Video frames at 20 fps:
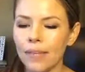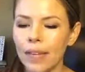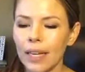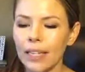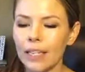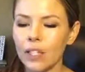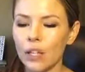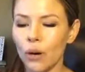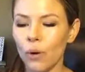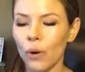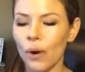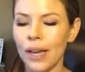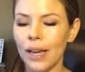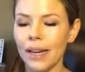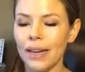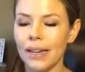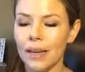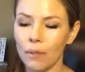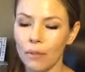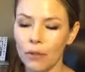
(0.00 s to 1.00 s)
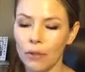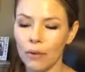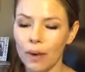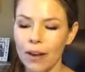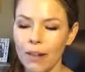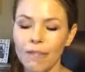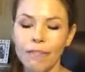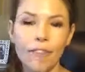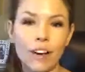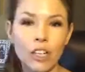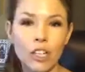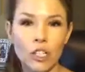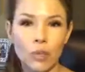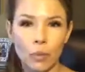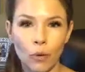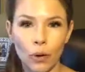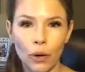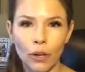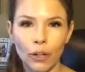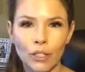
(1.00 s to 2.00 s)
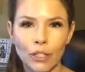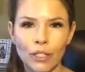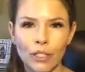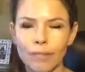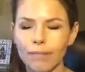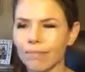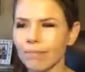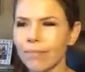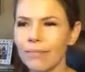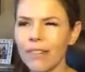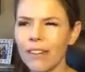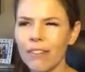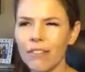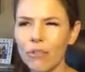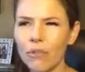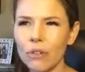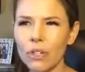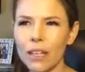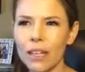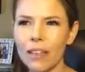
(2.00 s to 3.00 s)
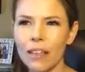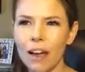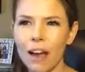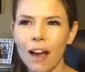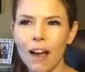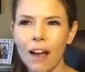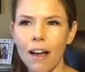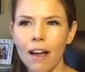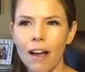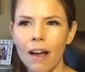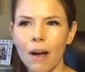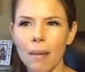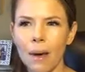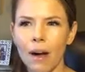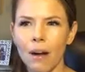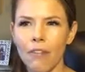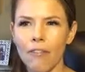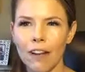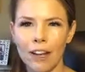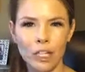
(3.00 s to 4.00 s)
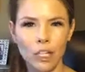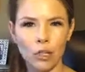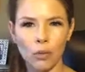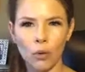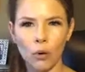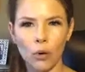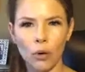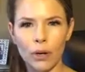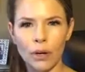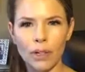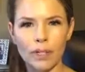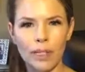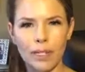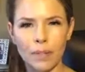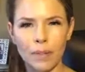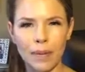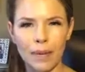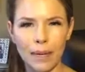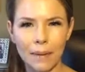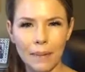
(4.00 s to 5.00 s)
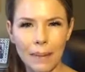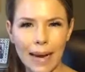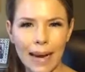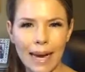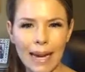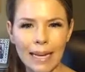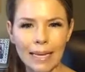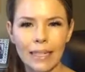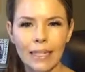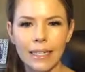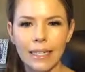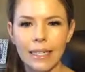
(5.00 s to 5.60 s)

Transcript: So number three, vegetable oils. Never really thought about vegetable oils as being bad.